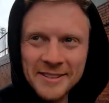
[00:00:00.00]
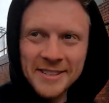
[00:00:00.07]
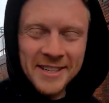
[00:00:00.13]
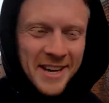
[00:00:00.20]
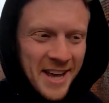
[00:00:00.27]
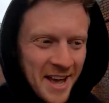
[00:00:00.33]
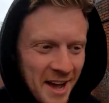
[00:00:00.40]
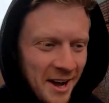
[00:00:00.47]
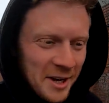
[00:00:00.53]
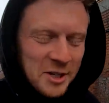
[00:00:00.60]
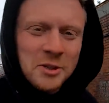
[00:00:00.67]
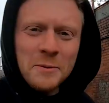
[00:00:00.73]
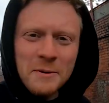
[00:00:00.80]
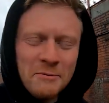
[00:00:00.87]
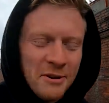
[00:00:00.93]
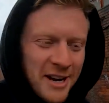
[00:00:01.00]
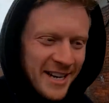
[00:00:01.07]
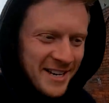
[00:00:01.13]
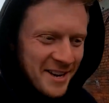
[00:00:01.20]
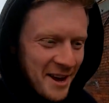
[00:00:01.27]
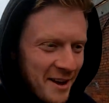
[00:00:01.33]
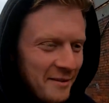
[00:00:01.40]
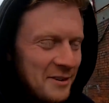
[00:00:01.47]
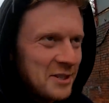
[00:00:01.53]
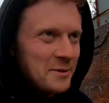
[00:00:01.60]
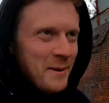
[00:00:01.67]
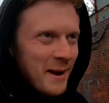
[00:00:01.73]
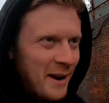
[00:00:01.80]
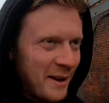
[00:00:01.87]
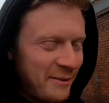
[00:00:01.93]
And I used to be really nervous
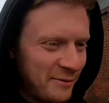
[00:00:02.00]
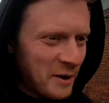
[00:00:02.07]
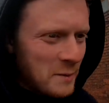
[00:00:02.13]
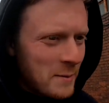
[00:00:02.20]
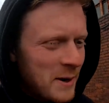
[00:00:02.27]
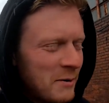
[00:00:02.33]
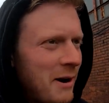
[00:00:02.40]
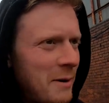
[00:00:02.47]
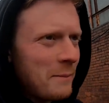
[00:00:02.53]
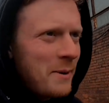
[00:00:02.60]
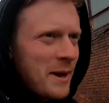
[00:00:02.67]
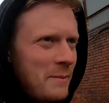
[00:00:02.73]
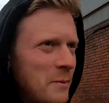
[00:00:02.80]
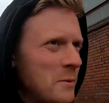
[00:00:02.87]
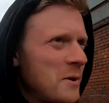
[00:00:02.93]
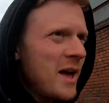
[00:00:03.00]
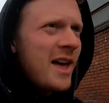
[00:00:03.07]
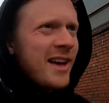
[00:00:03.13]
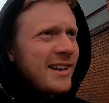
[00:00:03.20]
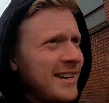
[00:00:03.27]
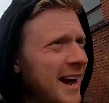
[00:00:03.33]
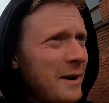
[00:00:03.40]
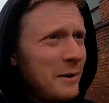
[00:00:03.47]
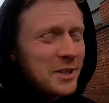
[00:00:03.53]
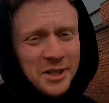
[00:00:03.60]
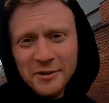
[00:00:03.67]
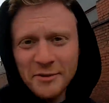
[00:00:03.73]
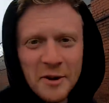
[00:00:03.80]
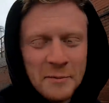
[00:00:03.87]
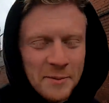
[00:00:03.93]
about like filming around people. Now I
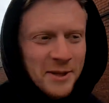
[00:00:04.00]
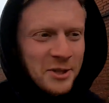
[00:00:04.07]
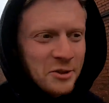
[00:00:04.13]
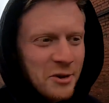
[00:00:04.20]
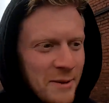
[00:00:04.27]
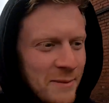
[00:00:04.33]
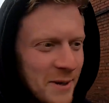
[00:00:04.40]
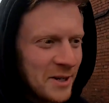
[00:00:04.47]
just film in the street